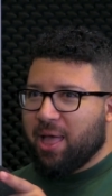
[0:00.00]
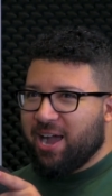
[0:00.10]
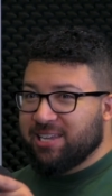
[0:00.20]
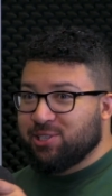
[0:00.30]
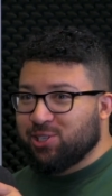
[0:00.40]

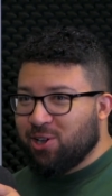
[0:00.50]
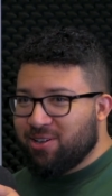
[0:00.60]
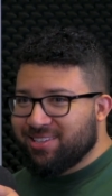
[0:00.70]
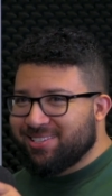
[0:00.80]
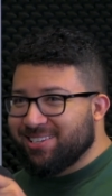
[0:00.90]
I
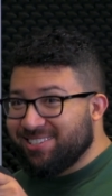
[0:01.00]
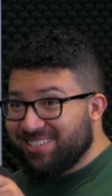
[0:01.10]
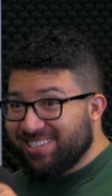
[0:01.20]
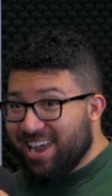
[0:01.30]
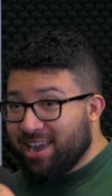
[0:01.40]
saw this
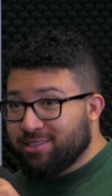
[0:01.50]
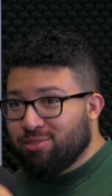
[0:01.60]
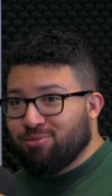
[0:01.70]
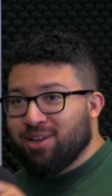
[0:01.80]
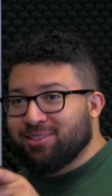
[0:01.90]
exact
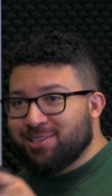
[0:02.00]
thread